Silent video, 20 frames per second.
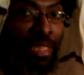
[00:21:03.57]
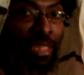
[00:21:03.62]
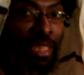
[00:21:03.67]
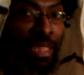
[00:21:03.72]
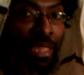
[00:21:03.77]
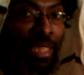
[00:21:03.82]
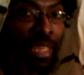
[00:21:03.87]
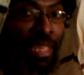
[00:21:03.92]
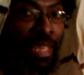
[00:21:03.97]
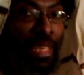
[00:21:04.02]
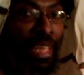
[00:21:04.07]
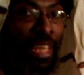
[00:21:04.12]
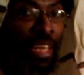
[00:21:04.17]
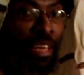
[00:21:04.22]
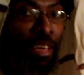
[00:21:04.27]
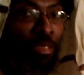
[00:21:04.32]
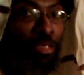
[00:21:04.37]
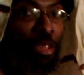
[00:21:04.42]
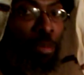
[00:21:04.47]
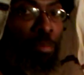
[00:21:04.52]
They say that they
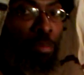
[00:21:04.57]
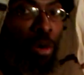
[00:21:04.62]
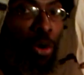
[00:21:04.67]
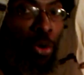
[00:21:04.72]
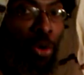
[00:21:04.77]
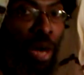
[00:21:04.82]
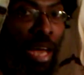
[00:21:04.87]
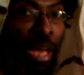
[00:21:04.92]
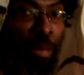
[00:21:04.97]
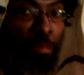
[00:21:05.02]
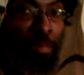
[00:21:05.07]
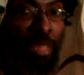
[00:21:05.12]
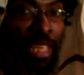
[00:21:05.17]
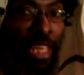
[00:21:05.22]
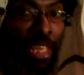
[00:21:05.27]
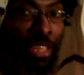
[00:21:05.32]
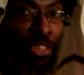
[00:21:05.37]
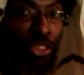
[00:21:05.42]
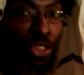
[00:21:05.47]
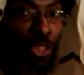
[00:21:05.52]
are of the Moab
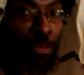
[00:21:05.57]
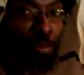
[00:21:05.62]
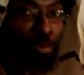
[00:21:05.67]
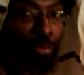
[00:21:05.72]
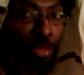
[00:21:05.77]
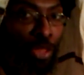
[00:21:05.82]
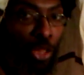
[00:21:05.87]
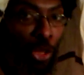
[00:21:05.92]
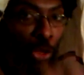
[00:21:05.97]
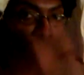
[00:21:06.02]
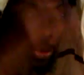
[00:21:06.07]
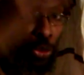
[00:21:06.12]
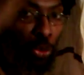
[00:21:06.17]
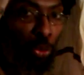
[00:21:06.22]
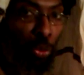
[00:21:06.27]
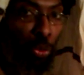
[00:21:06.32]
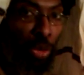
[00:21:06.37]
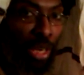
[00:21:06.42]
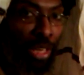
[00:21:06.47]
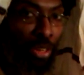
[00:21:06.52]
nation, those who
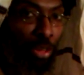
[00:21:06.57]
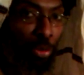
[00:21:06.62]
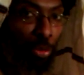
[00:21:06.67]
wear the